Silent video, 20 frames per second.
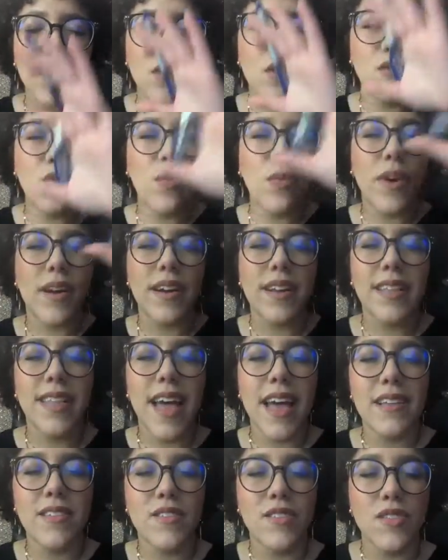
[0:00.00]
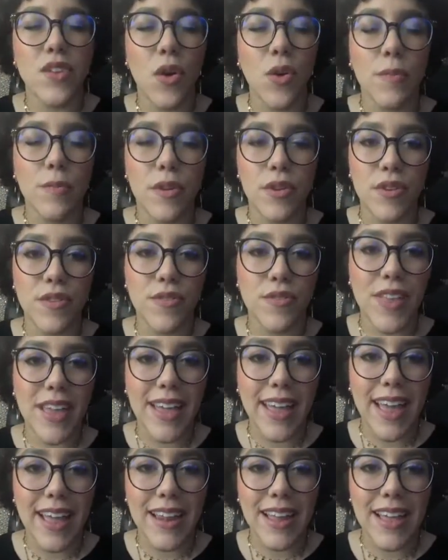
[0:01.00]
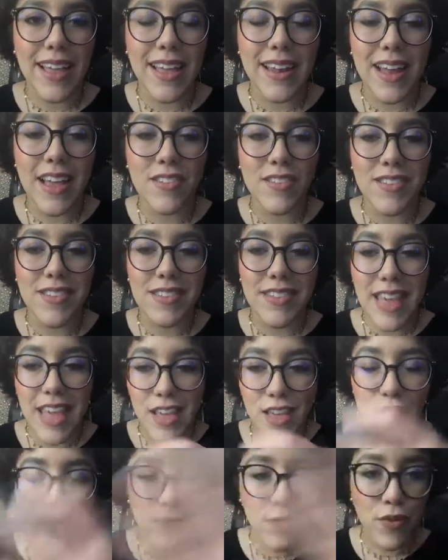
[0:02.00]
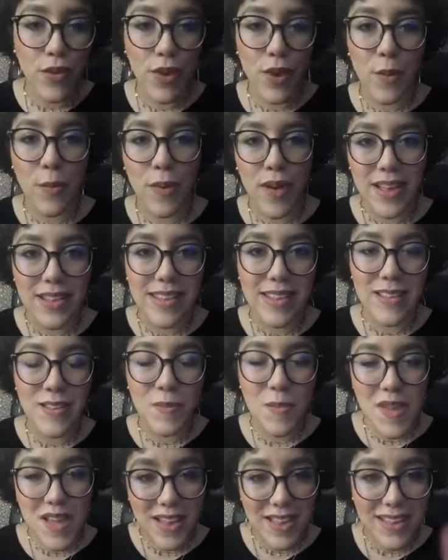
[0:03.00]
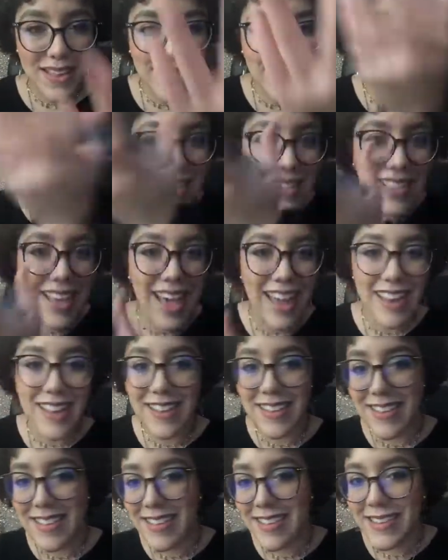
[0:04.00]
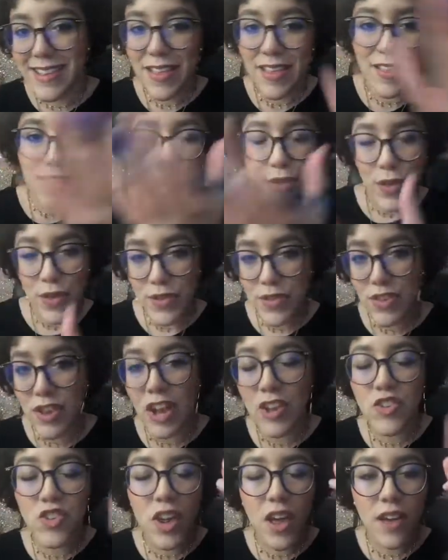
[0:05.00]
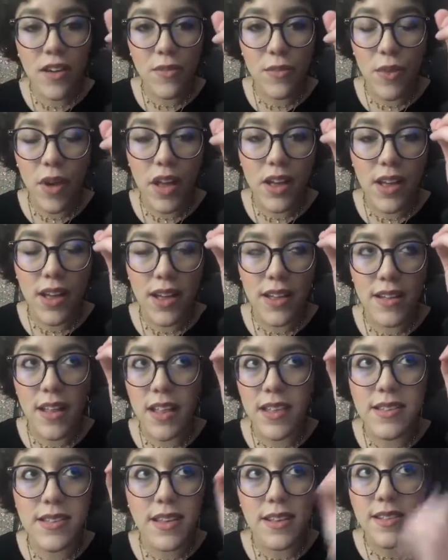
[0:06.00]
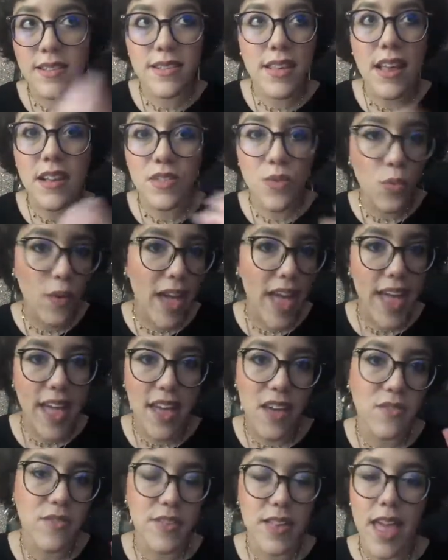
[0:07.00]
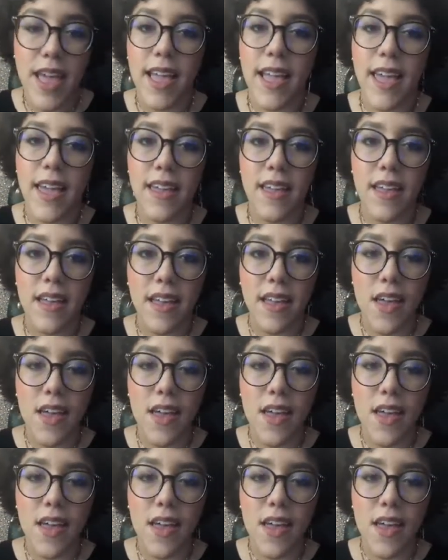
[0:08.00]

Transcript: You worded that so beautifully, Katie. Can I just thank you for your presence, because that is such a succinct way of saying it.